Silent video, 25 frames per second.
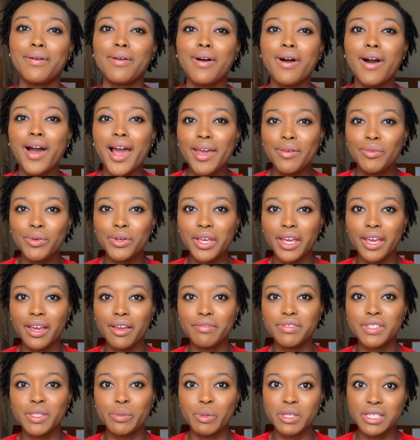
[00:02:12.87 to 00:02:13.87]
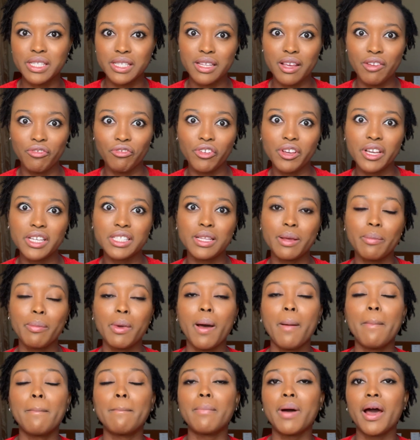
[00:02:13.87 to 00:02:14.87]
I will give specifics
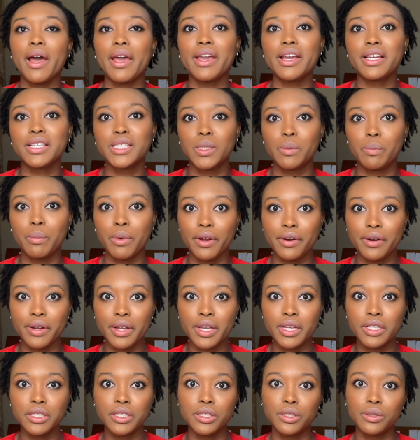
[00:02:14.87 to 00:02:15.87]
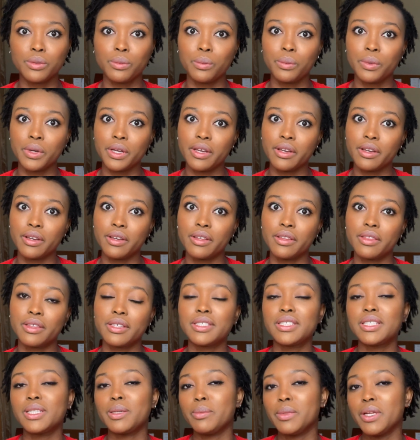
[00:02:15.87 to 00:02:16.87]
about my experience with
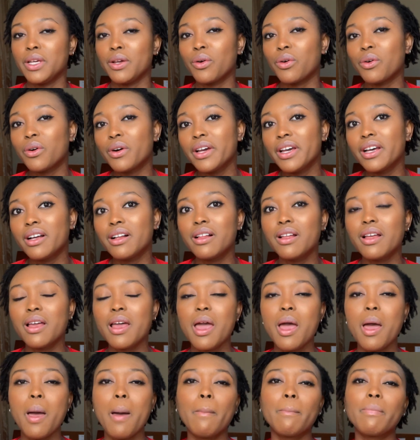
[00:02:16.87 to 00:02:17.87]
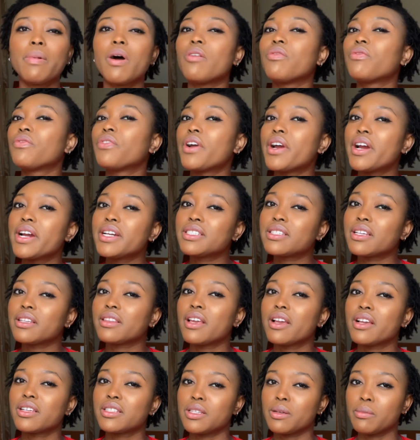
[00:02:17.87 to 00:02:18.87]
CBD oil. But first, I
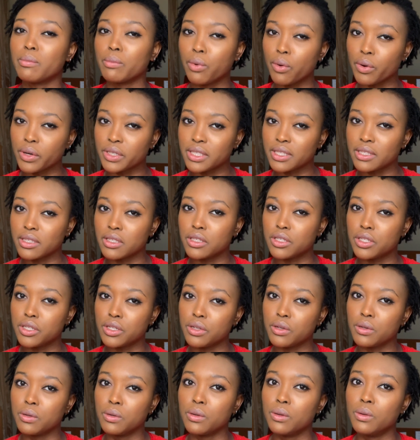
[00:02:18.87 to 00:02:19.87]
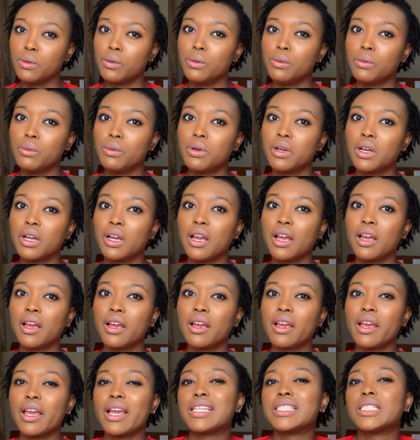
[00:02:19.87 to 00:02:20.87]
think it's important to
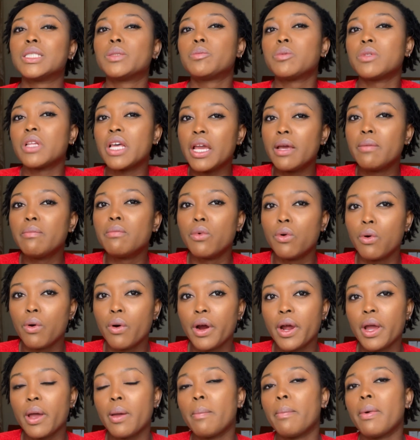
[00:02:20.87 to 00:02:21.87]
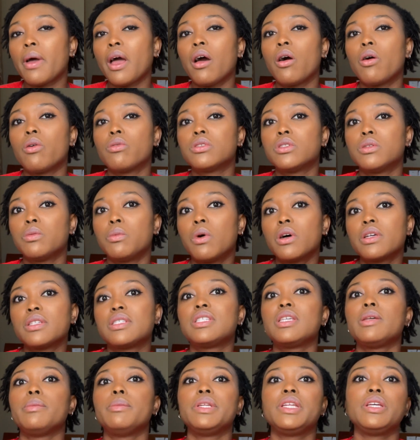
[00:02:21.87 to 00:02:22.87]
explain more about what
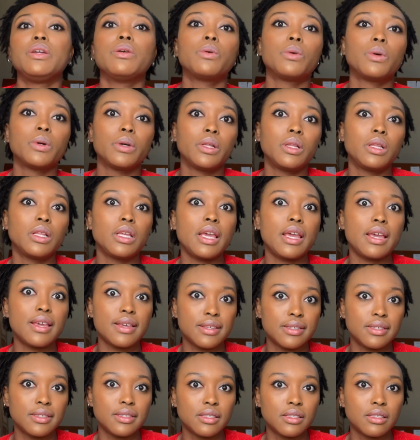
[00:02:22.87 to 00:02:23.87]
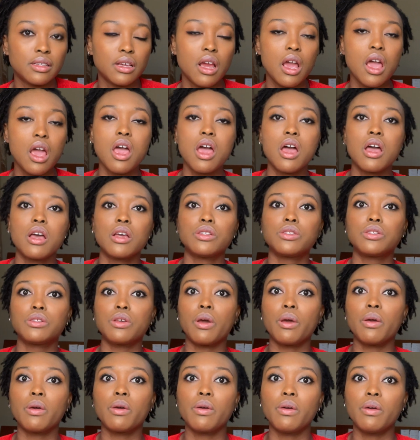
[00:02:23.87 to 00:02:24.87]
CBD oil is.
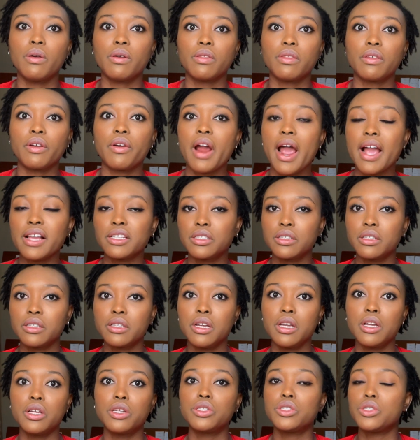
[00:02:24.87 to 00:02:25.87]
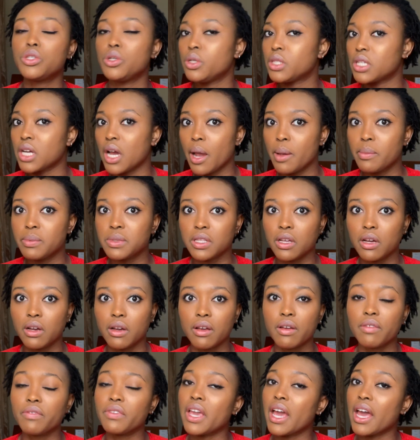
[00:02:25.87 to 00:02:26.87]
So there are actually two types
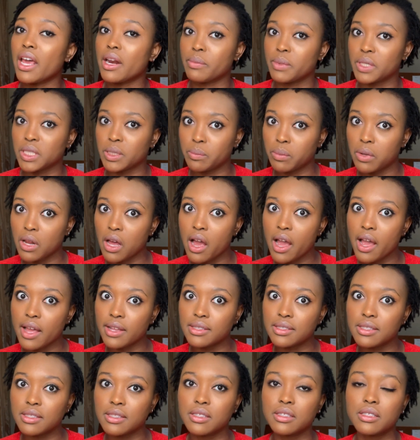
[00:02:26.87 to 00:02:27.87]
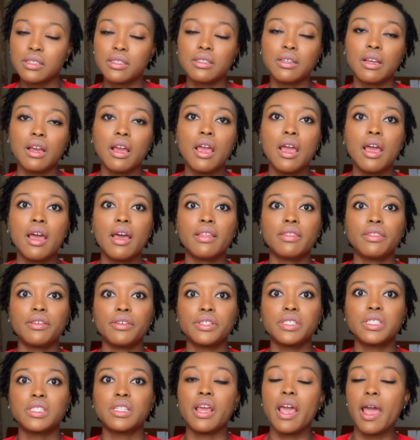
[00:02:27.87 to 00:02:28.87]
of cannabis plants.
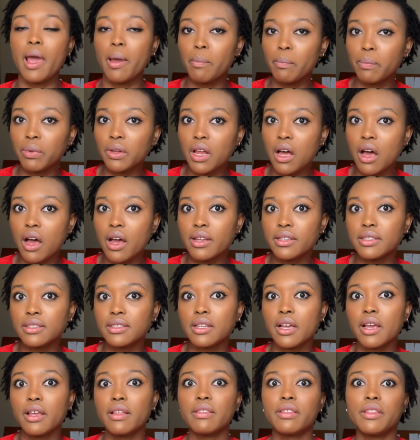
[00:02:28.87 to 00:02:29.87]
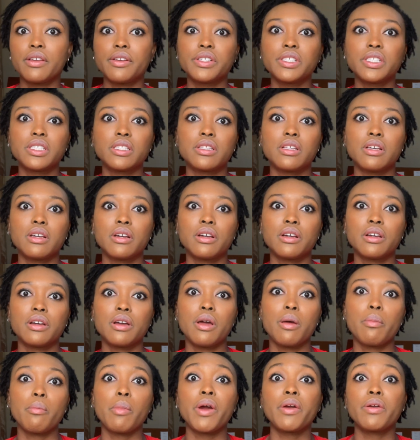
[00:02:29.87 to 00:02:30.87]
There's the hemp plant and there's
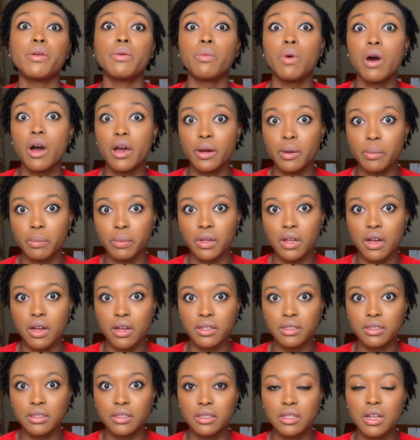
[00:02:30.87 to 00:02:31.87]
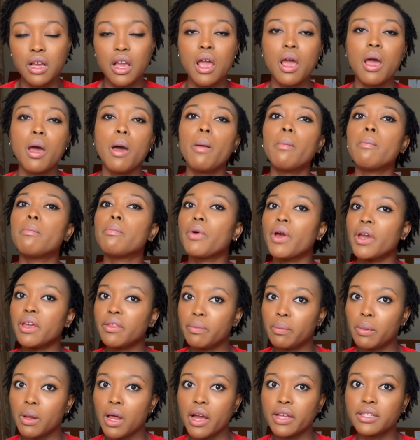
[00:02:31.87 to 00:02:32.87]
the marijuana plant.
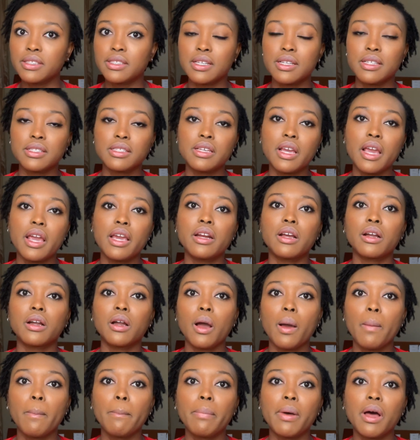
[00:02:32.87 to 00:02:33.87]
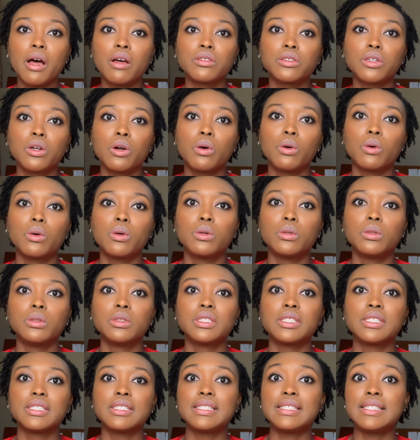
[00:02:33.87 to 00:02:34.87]
Both plants contain a compound
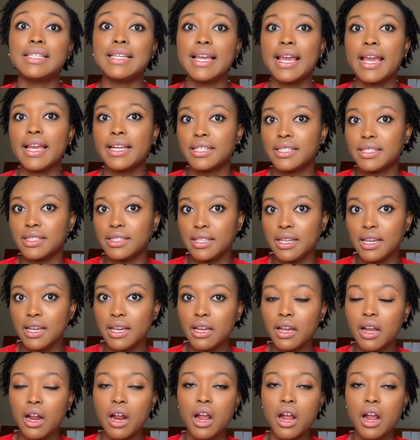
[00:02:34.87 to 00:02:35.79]
called THC.